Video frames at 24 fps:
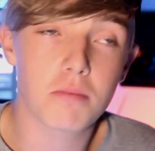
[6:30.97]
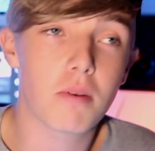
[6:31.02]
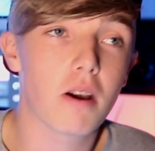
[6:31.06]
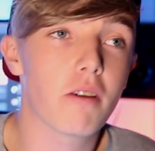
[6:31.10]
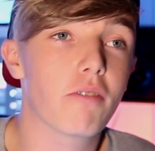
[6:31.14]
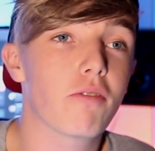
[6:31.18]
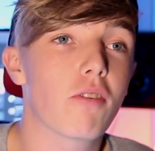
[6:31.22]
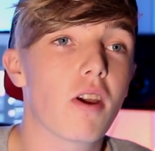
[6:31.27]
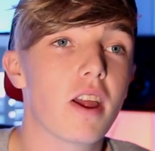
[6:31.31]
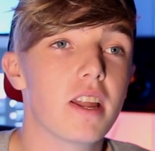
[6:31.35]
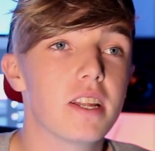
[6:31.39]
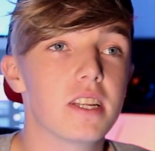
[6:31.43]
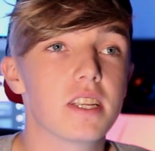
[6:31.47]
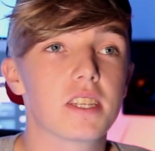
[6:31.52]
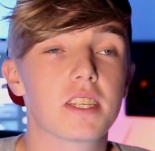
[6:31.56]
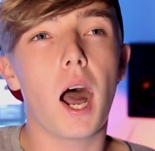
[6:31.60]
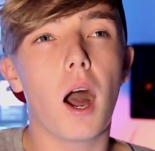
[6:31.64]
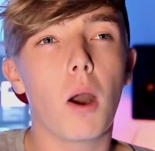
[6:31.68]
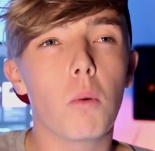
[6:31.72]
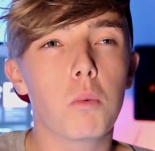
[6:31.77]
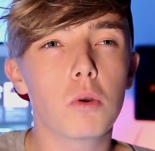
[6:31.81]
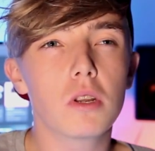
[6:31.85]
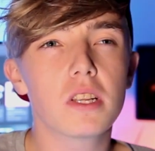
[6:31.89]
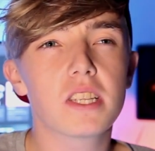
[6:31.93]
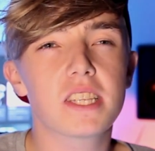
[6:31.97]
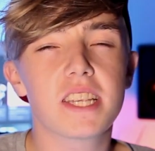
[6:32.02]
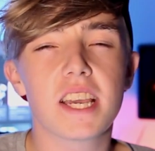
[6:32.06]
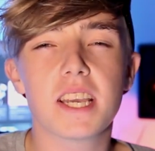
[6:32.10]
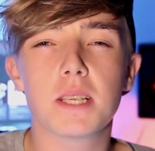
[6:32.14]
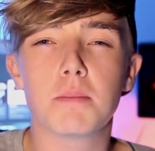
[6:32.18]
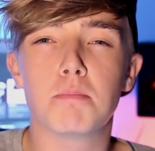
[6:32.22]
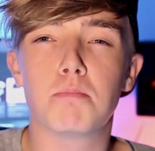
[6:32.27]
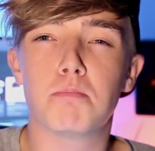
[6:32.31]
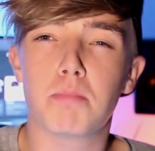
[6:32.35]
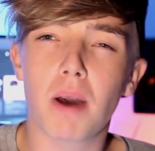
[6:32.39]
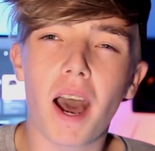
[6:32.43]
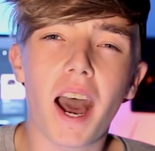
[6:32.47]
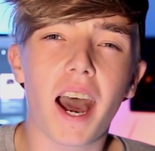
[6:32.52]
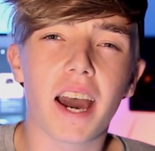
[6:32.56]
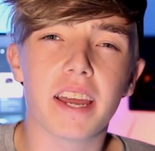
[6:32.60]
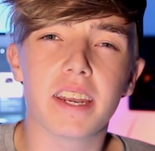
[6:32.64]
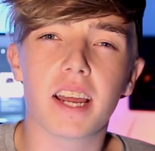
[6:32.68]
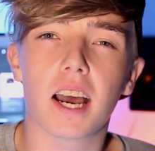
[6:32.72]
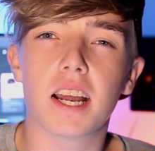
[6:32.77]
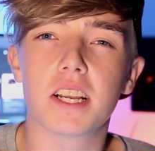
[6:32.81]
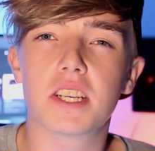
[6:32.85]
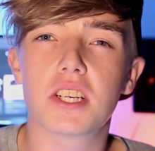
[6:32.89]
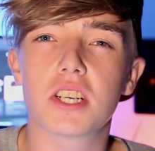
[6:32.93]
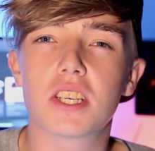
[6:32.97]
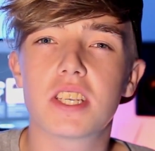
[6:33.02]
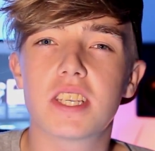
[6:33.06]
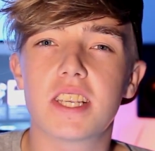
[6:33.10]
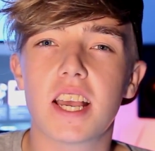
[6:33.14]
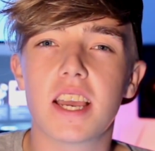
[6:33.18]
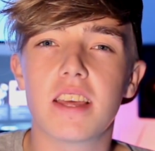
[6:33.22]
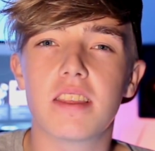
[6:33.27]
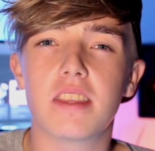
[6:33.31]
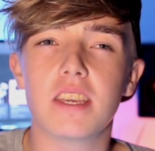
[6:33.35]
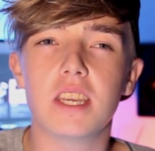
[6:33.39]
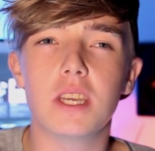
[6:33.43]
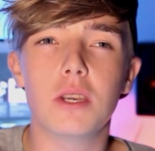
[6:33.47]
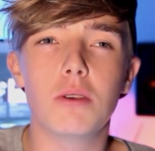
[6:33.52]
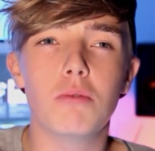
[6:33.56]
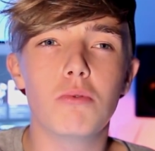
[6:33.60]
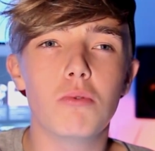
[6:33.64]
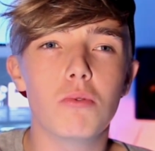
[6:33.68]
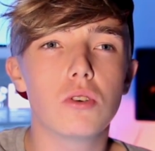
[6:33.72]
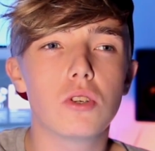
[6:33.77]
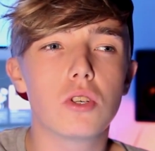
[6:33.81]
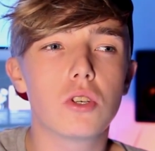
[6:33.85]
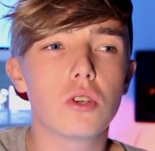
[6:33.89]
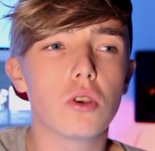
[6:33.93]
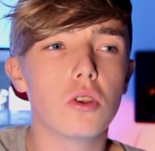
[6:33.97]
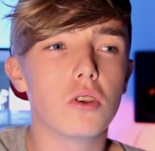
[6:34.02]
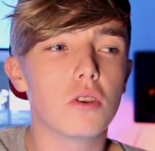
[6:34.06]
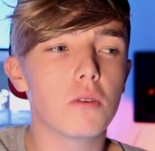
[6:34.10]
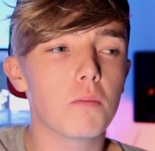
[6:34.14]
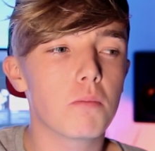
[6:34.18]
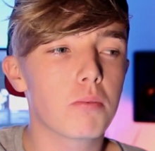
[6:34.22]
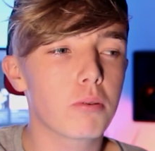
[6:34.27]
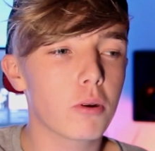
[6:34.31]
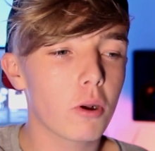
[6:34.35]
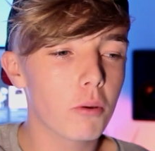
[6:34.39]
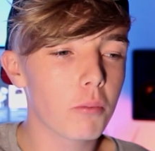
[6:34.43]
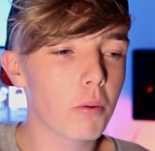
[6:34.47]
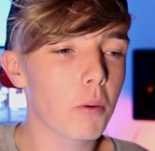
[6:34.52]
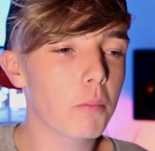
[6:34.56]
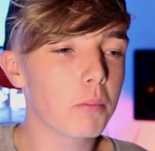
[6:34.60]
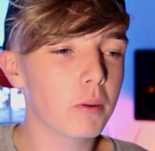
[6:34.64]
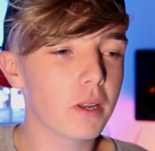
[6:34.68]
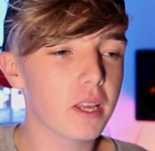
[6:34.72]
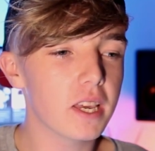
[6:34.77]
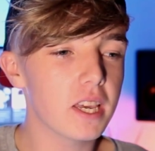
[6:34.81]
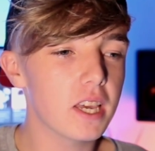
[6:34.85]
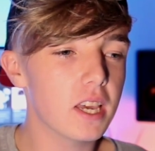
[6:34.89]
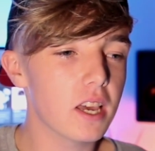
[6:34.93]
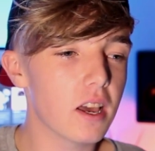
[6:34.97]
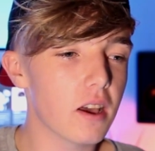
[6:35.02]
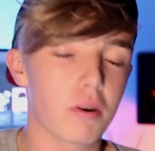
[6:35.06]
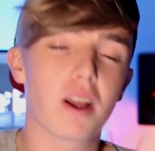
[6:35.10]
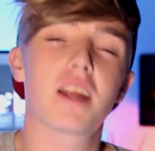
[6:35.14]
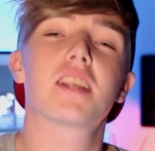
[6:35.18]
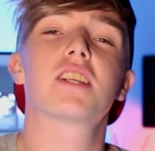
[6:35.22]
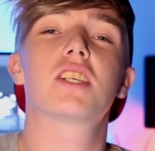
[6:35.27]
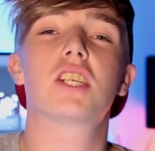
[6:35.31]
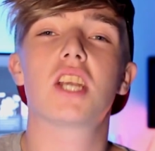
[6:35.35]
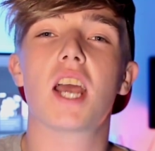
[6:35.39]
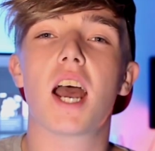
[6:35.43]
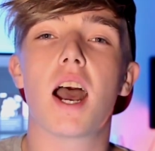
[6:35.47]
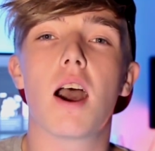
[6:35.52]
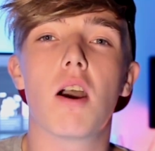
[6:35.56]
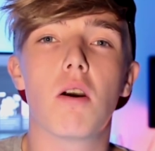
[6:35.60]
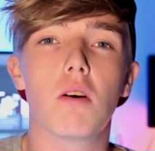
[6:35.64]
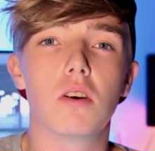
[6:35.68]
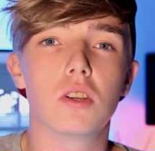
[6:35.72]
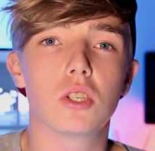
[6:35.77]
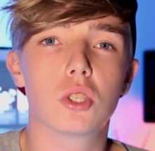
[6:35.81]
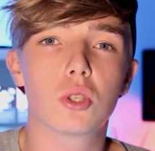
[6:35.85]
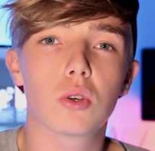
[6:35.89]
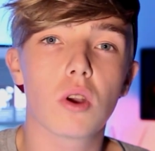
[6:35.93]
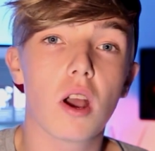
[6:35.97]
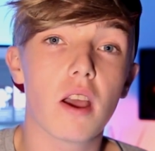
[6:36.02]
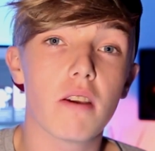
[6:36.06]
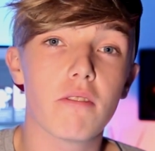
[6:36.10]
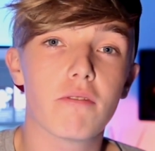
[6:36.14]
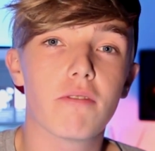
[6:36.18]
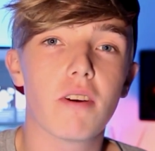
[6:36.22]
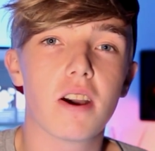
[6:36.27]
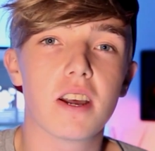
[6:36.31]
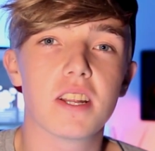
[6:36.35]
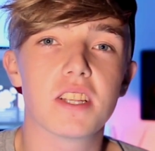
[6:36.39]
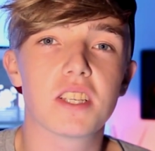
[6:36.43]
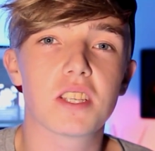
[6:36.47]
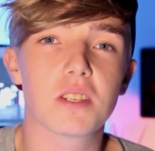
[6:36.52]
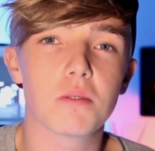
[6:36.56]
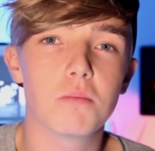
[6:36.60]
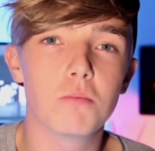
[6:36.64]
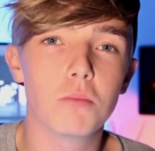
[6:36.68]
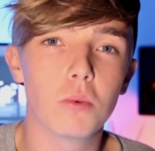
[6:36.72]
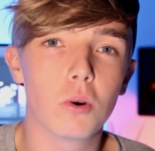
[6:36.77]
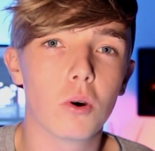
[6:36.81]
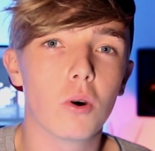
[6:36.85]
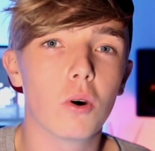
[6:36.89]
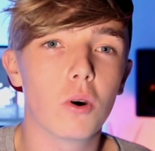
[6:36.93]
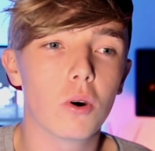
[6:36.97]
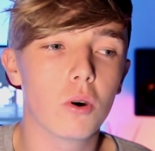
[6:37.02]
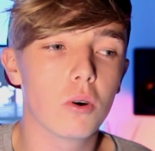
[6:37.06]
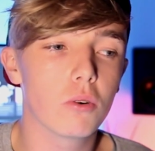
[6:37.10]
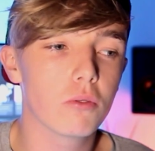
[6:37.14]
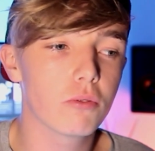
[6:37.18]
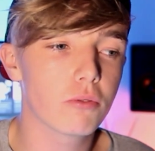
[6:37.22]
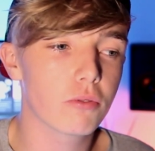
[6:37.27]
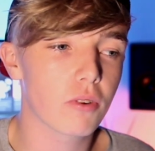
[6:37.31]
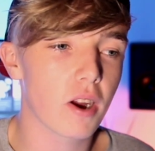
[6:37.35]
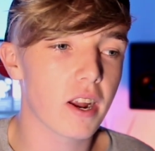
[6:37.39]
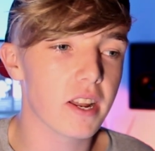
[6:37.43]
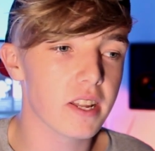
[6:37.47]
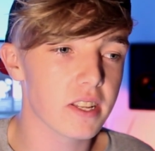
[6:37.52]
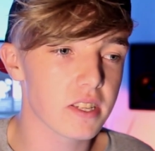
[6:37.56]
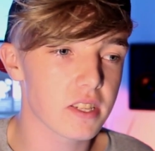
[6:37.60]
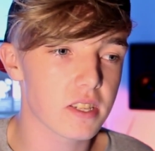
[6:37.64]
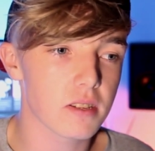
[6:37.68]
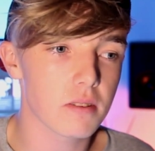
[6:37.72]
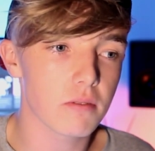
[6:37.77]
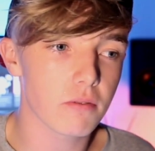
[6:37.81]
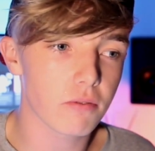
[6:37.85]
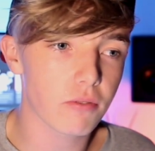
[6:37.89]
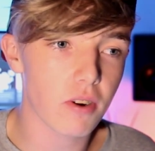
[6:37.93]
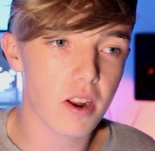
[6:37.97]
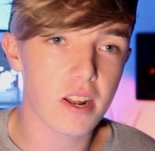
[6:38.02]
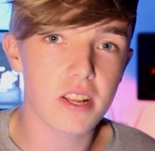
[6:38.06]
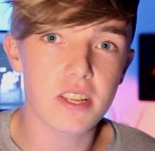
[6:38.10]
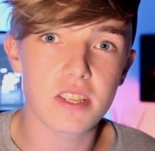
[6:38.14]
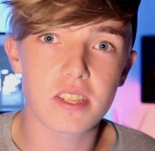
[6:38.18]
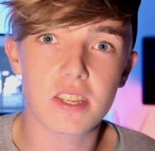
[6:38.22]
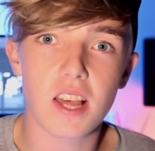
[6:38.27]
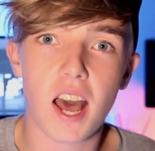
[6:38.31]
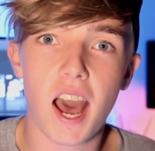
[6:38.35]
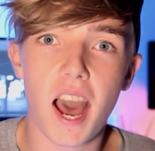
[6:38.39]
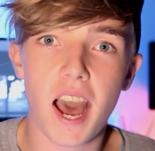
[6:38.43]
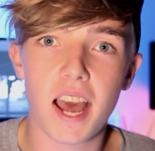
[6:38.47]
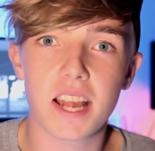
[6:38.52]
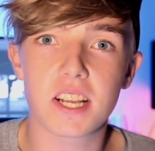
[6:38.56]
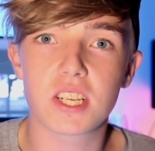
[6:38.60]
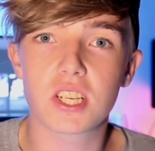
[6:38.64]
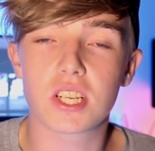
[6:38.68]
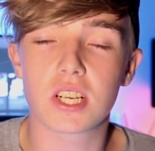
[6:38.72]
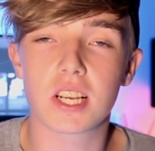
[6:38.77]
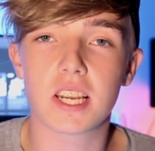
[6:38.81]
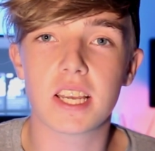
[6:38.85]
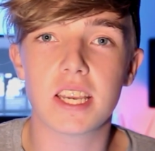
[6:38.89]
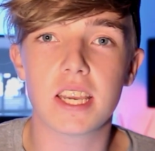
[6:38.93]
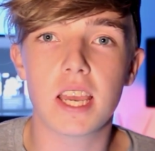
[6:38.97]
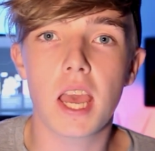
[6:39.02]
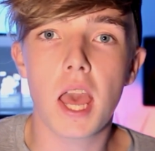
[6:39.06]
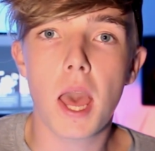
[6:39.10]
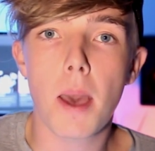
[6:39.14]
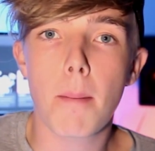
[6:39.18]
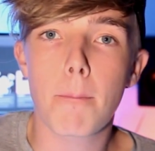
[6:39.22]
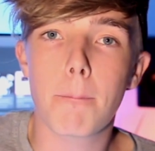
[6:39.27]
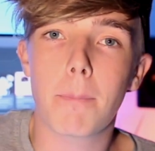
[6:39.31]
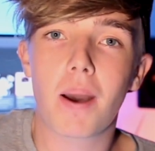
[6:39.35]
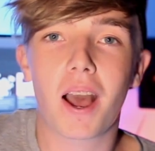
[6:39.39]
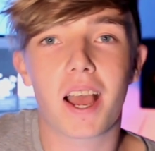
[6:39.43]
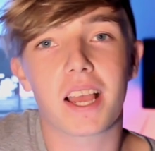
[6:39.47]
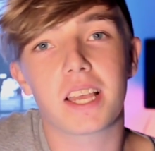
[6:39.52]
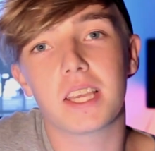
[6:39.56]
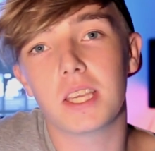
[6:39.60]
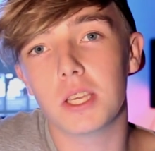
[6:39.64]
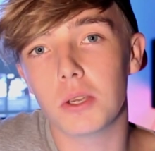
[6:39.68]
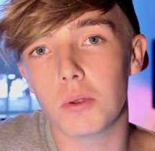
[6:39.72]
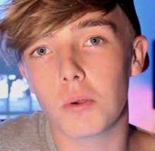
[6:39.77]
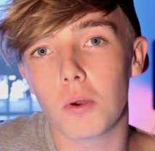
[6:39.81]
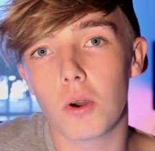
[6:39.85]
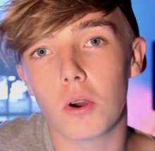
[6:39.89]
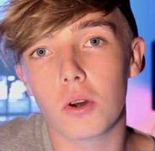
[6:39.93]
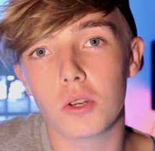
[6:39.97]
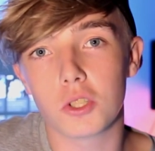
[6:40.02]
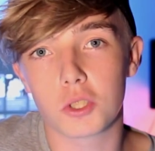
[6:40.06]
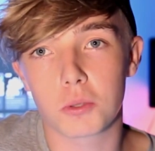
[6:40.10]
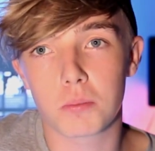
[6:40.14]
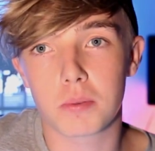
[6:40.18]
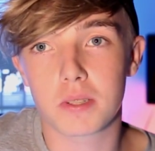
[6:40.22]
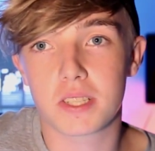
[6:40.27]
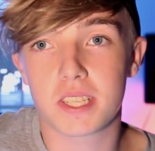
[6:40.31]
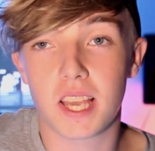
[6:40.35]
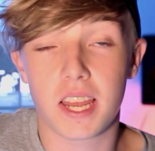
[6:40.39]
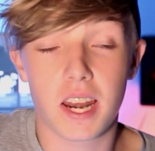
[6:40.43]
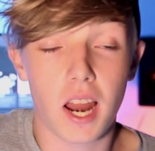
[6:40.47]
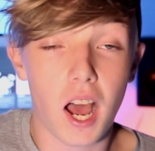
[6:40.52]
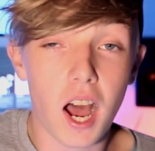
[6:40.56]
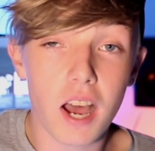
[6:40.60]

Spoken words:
of my friends? I wouldn't say it's bad. I'd just say that you should probably branch out and try and find some more friends, and friends that actually back you 100%.